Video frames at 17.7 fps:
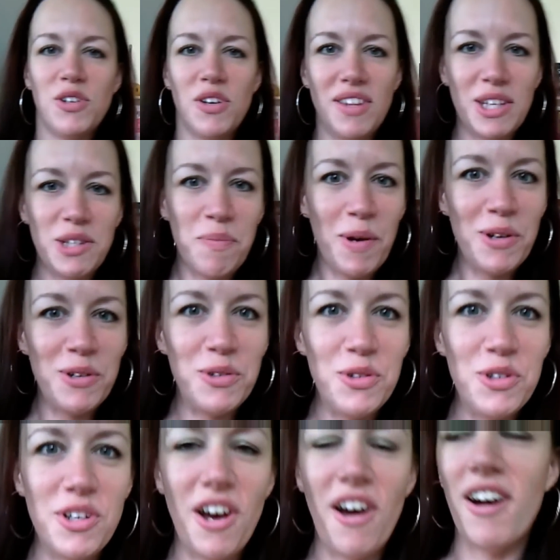So that's my
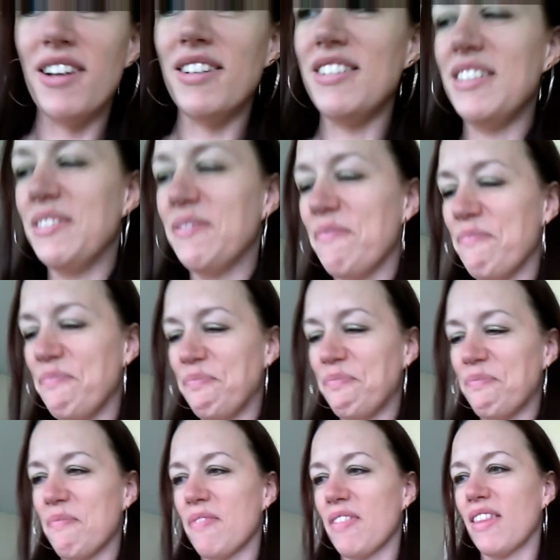new start.
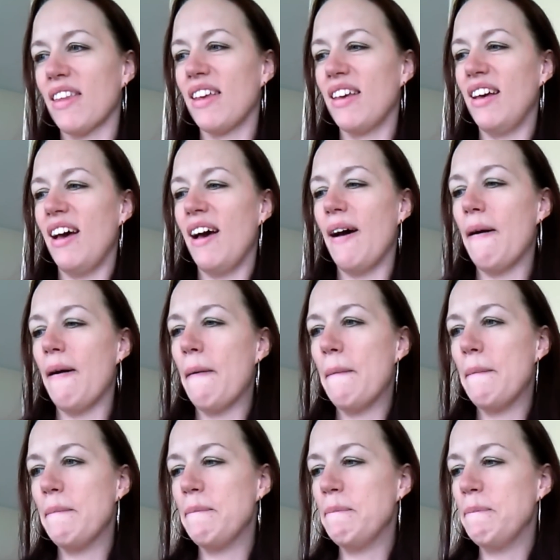
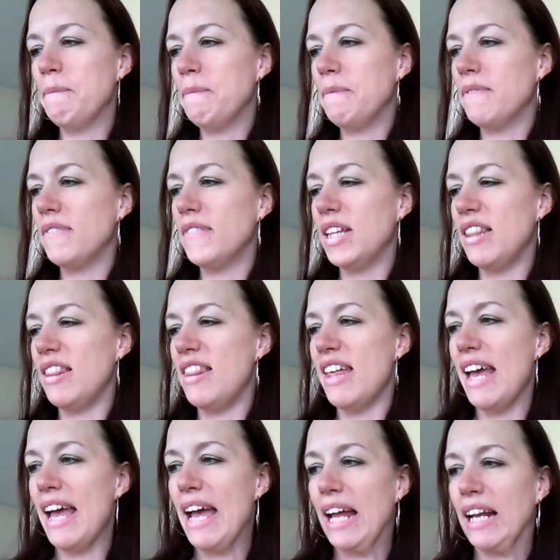
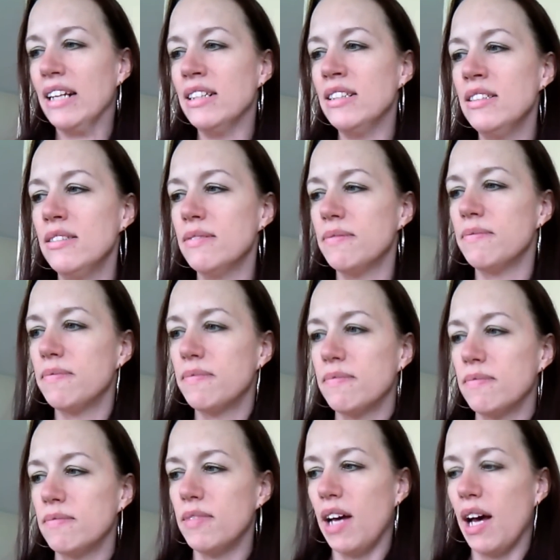Then
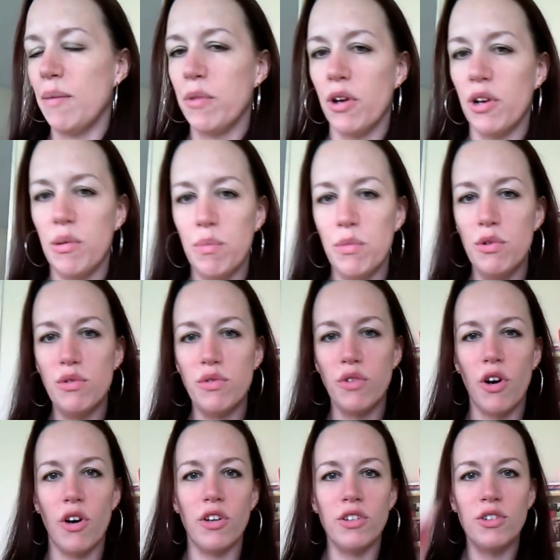I'm gonna
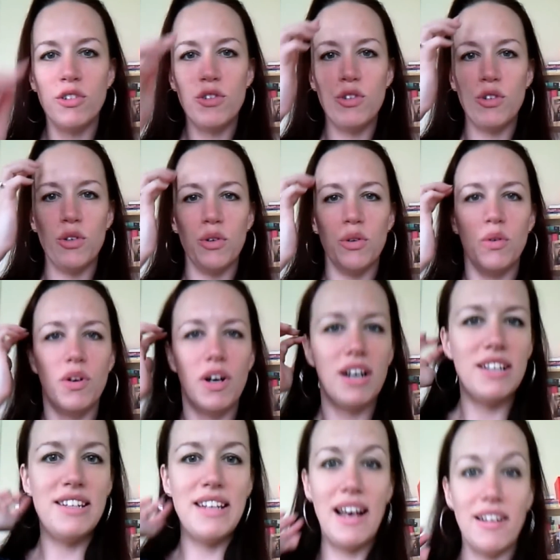move on to
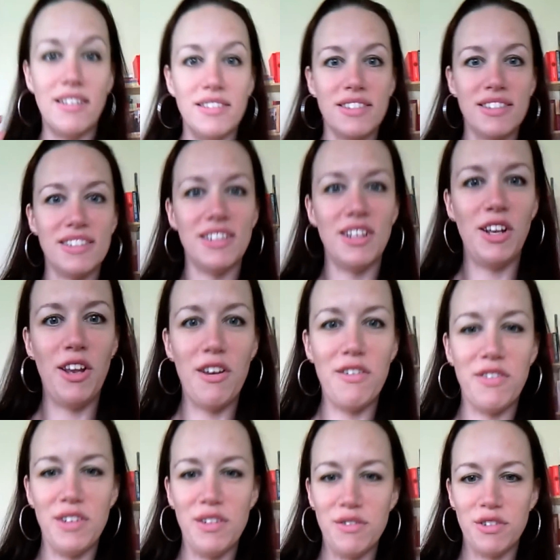Adele's
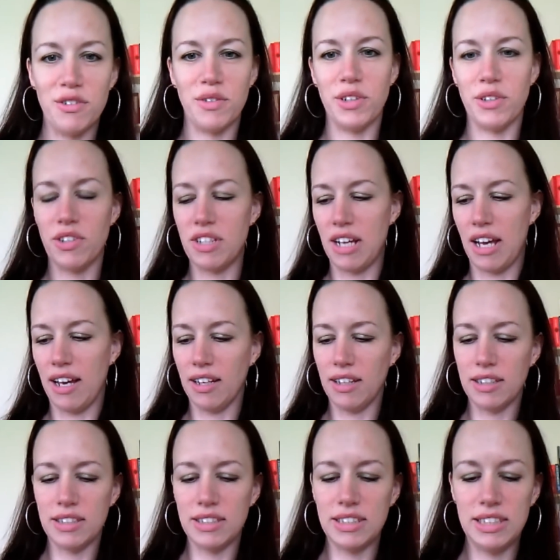lovely For Realz
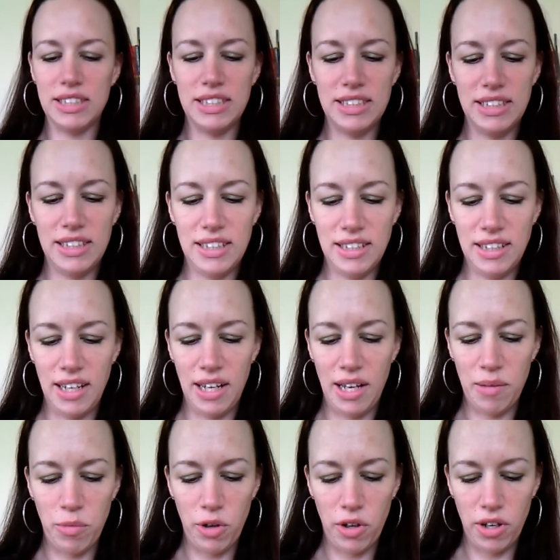tag.
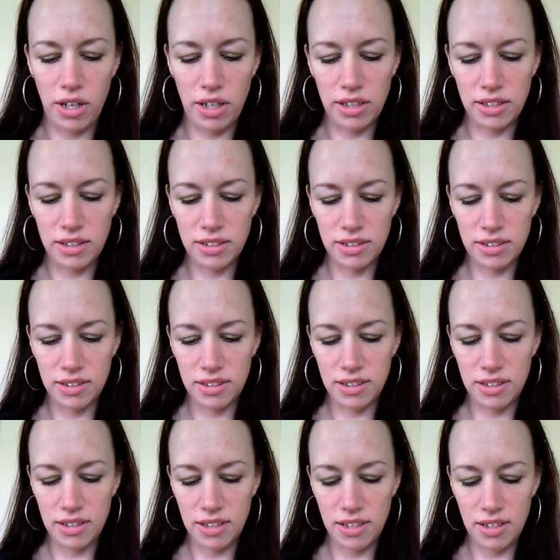I'm gonna
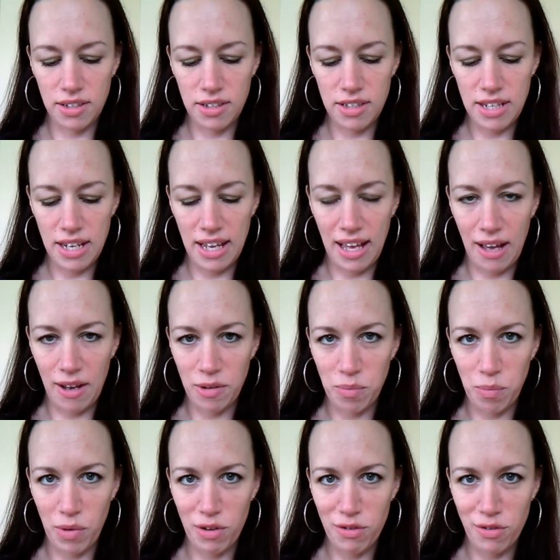take
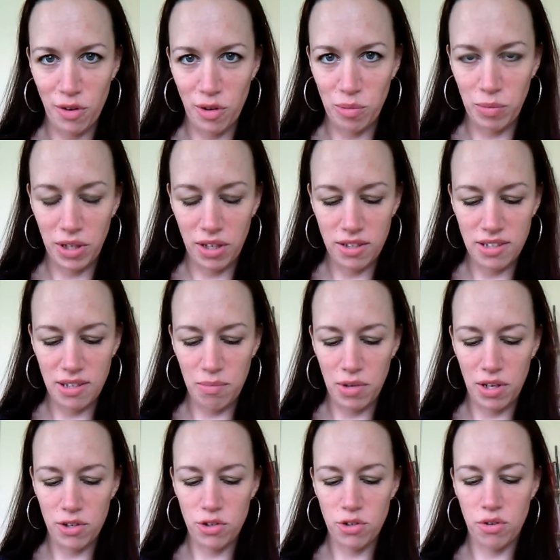out my phone because I
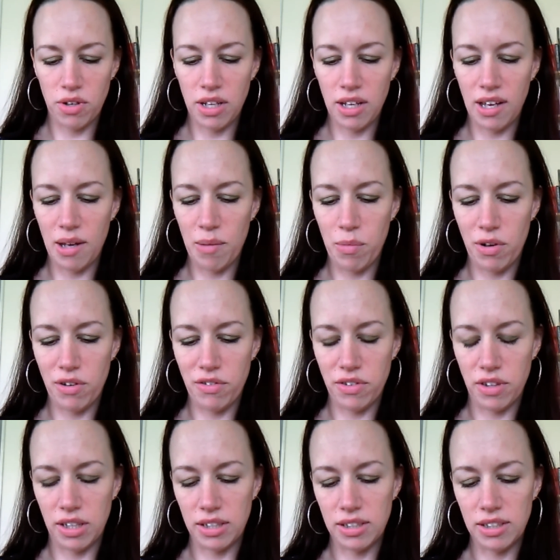made a screen cap of
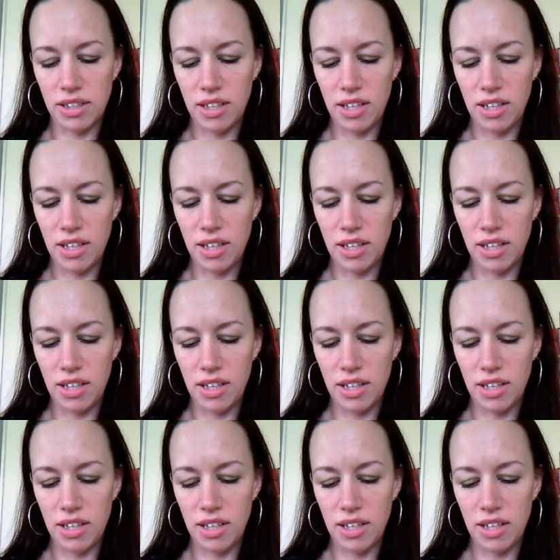the